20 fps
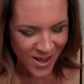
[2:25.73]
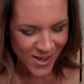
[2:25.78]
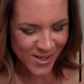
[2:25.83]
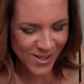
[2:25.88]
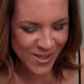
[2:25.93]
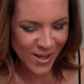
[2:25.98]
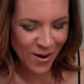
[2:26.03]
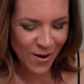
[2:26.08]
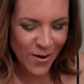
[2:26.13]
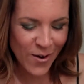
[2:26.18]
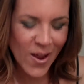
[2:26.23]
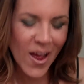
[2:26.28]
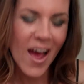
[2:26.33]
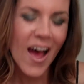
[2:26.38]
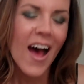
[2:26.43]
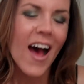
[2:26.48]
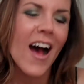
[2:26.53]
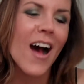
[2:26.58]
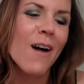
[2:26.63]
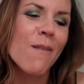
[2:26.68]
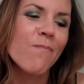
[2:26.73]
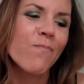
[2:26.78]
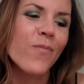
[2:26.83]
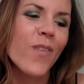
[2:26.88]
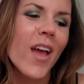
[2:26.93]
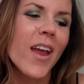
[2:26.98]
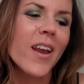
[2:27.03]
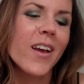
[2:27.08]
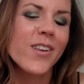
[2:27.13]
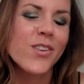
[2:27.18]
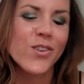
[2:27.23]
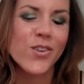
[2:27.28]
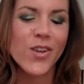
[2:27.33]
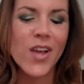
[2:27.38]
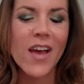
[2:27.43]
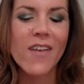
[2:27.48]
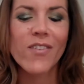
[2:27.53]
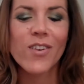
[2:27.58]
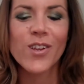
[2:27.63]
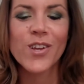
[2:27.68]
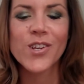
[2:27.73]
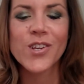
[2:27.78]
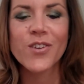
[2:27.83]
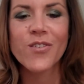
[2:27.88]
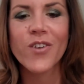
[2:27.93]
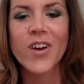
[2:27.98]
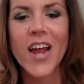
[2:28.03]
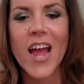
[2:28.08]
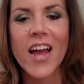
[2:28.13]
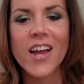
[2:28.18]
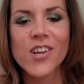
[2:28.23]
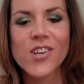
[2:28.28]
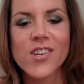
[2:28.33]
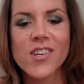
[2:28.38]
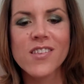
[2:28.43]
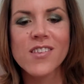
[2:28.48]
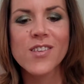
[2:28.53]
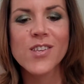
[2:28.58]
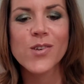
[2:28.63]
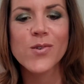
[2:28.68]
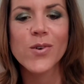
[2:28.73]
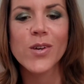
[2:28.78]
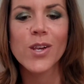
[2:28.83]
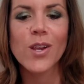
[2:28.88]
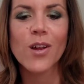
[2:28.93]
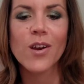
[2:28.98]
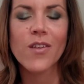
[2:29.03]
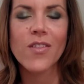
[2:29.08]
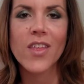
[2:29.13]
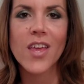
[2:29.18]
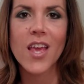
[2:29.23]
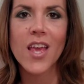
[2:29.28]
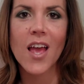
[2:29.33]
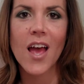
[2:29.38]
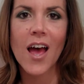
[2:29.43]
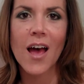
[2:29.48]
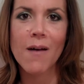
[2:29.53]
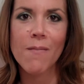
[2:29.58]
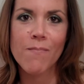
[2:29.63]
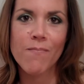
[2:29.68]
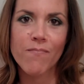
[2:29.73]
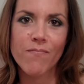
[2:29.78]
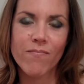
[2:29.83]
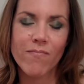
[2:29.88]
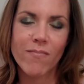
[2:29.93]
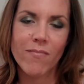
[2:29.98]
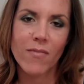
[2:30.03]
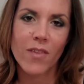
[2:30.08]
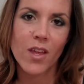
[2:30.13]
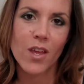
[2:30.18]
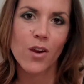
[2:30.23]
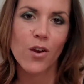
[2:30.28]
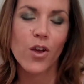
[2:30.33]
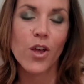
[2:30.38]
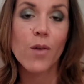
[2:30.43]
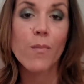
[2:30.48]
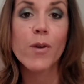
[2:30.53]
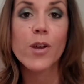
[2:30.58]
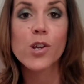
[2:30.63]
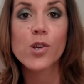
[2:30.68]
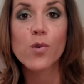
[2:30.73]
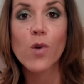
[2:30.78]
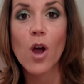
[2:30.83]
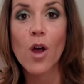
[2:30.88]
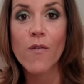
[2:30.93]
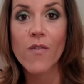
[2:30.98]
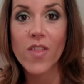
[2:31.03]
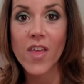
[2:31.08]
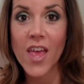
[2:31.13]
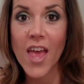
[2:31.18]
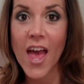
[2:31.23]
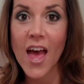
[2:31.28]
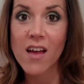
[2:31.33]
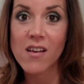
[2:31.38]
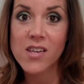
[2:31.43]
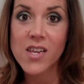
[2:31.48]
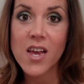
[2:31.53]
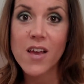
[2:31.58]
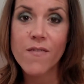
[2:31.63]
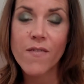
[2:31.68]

So um, and I do have allergic reactions to a lot of the um, you know, commercial over-the-counter.